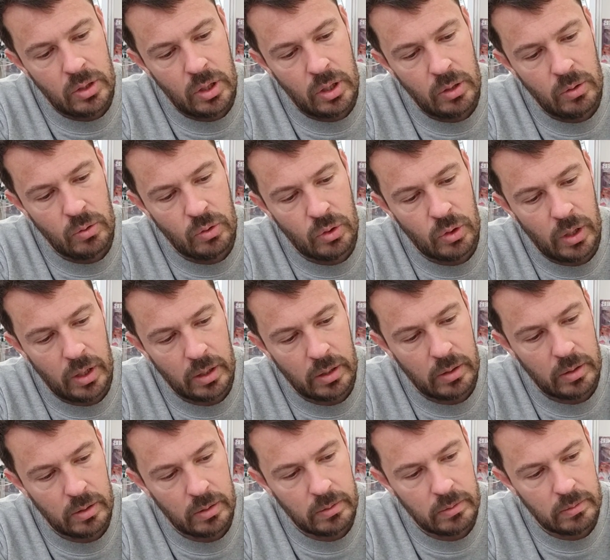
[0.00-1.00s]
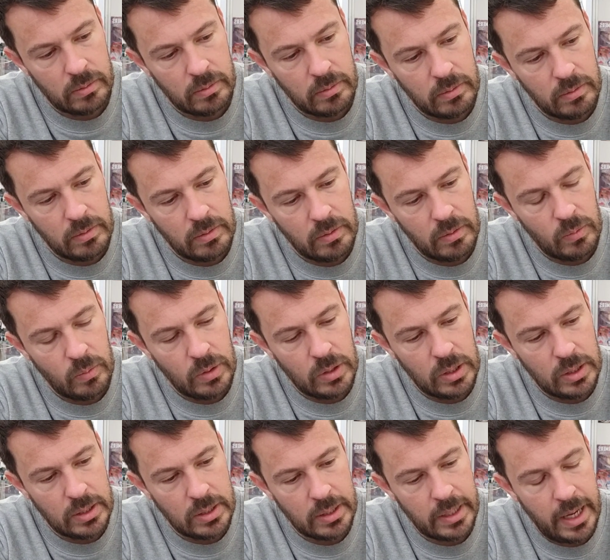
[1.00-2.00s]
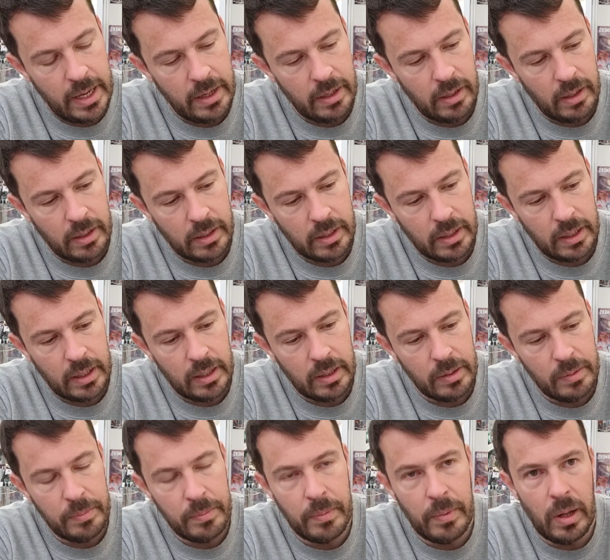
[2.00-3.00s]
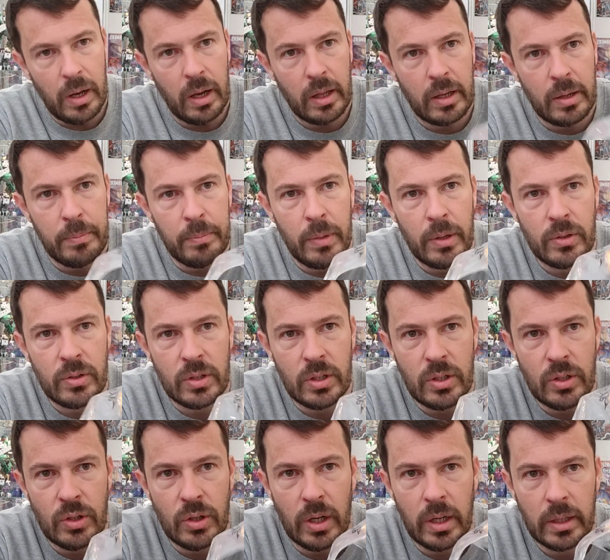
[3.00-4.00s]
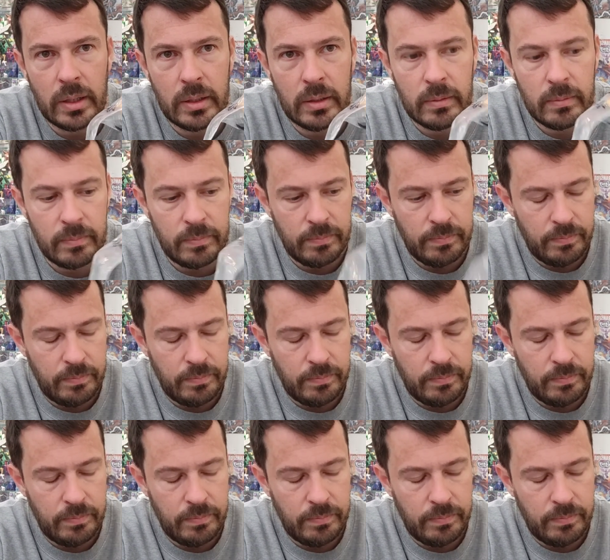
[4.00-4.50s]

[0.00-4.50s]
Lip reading: tow truck, which is again like a monster truck